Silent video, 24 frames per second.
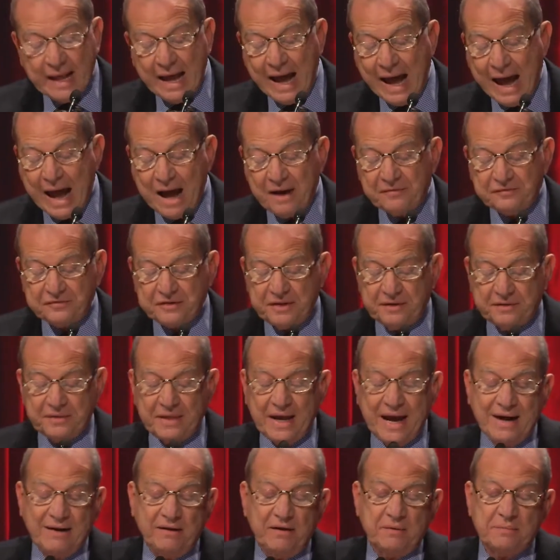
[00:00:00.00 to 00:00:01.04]
After the
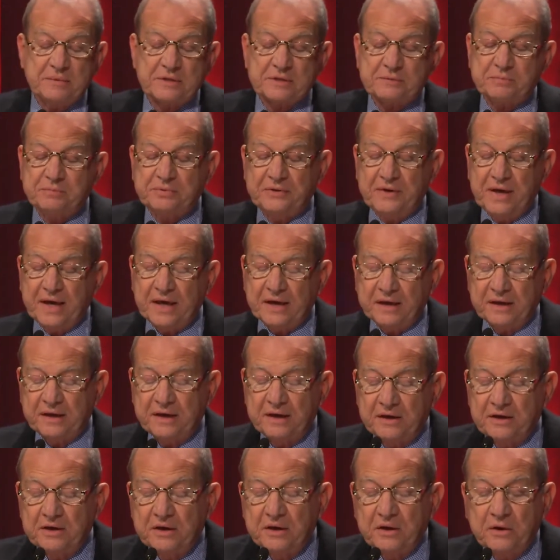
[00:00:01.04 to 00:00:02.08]
Arab Spring,
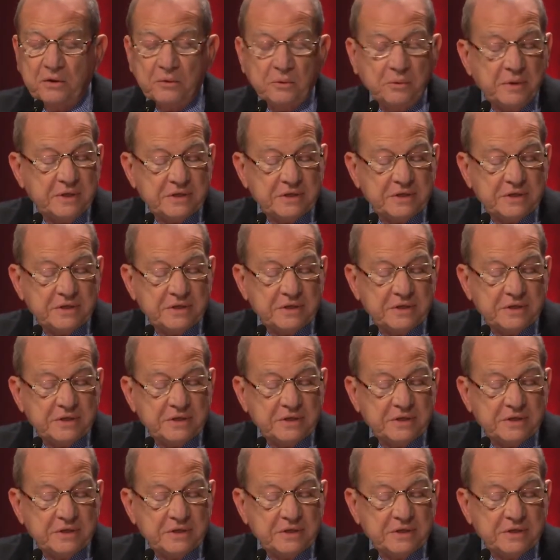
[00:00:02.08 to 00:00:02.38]
we